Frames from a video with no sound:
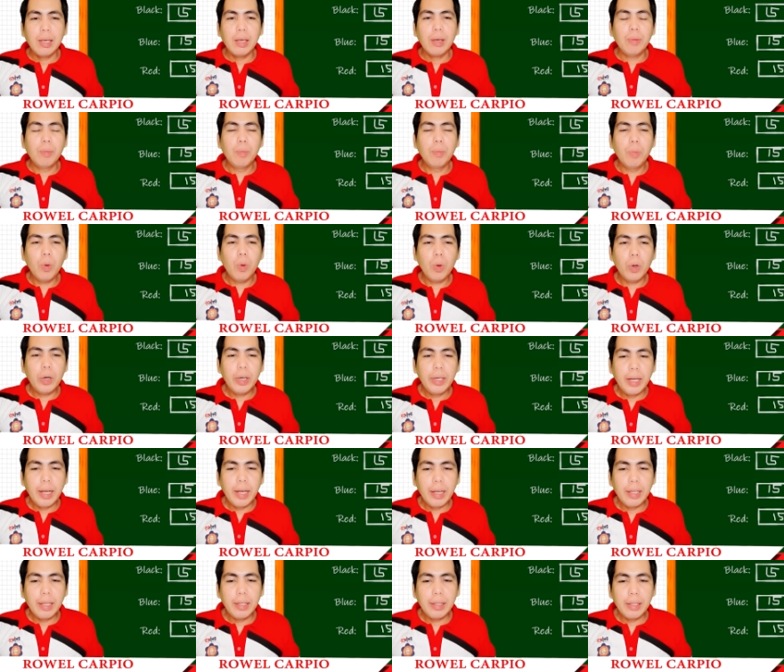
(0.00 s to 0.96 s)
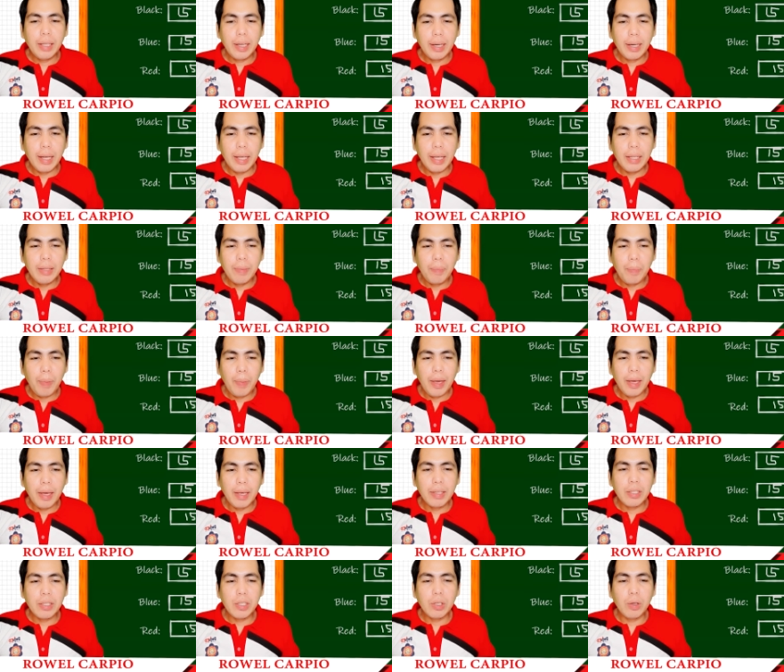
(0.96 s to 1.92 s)
more than the red
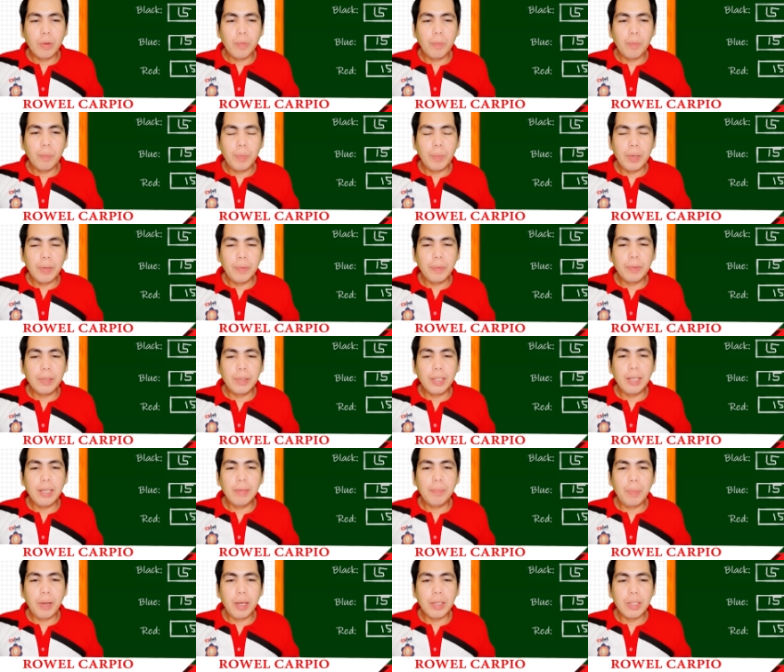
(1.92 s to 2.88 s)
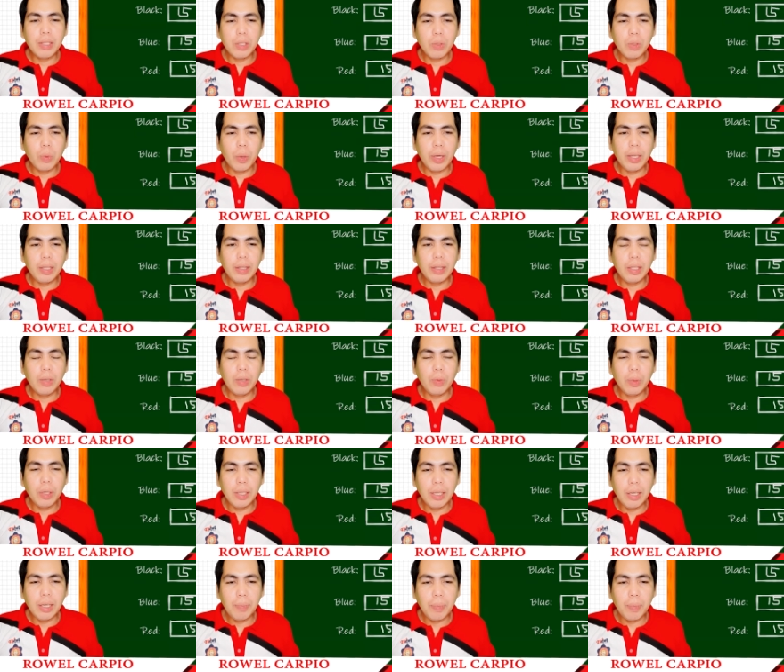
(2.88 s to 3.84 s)
pens, so 15 plus 20
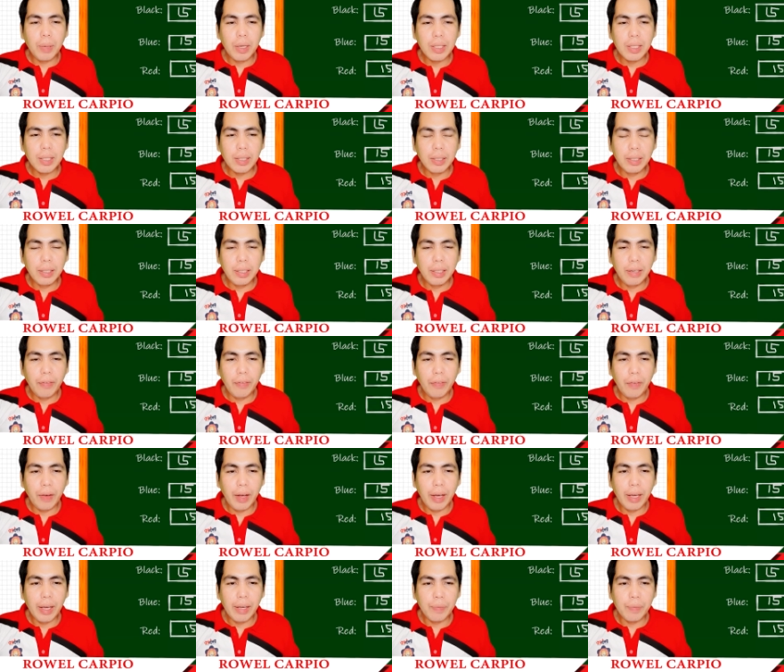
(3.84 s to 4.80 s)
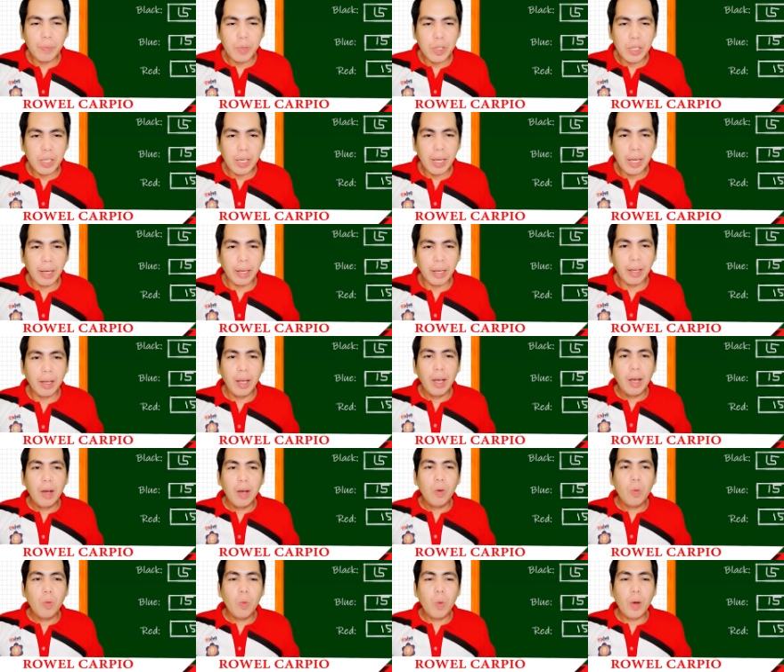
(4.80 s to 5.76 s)
will give us 35. Check.
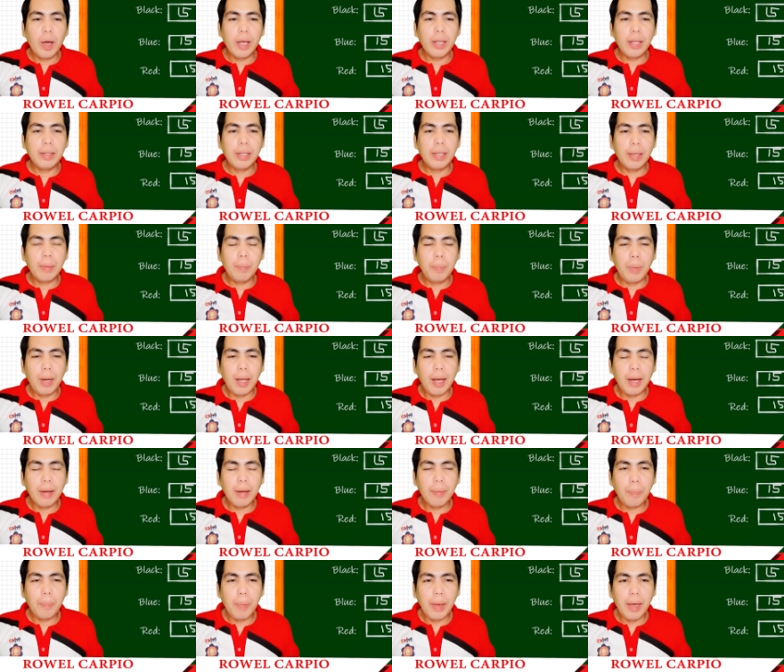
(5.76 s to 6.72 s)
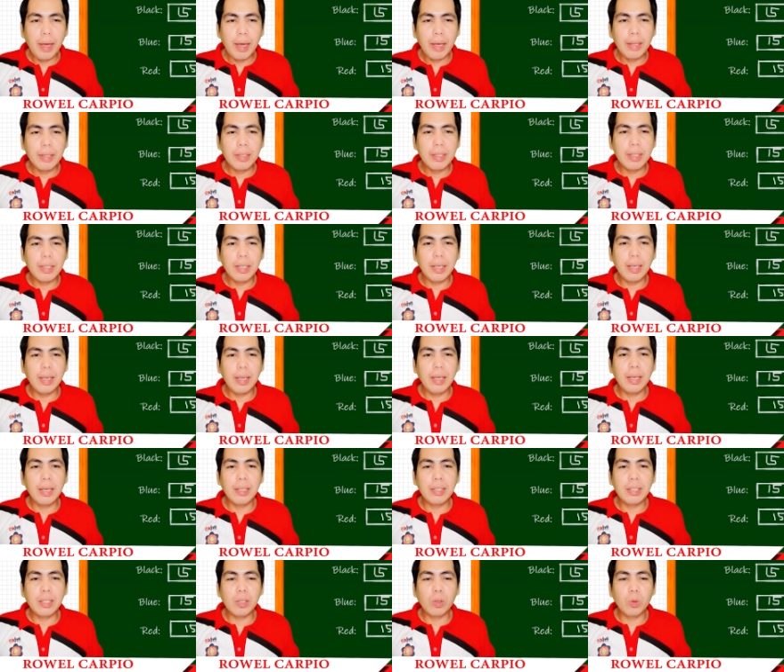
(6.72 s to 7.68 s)
While the black pens
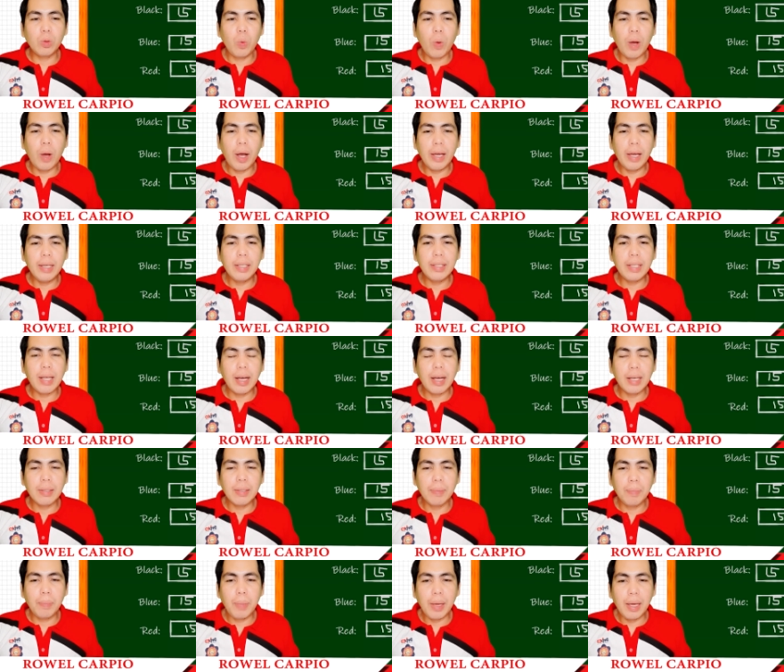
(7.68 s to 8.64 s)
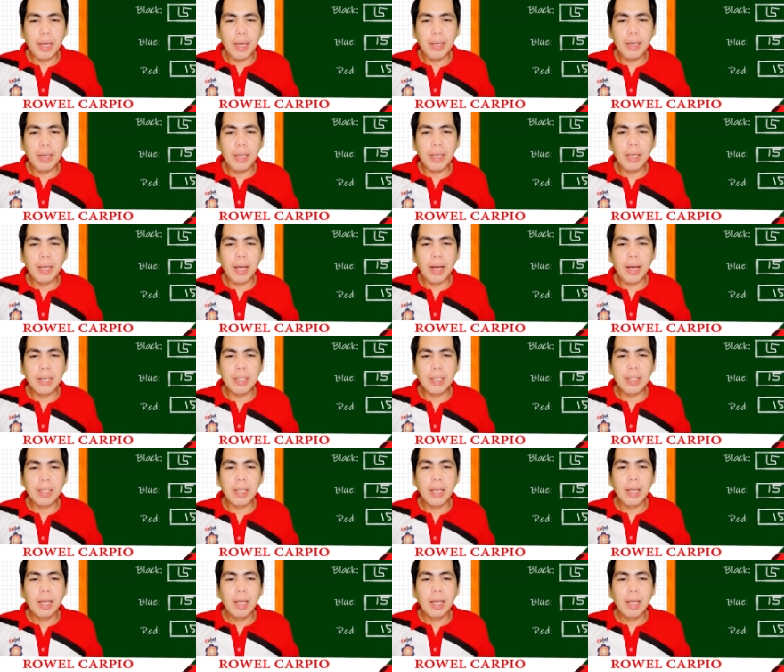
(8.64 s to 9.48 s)
is twice as many as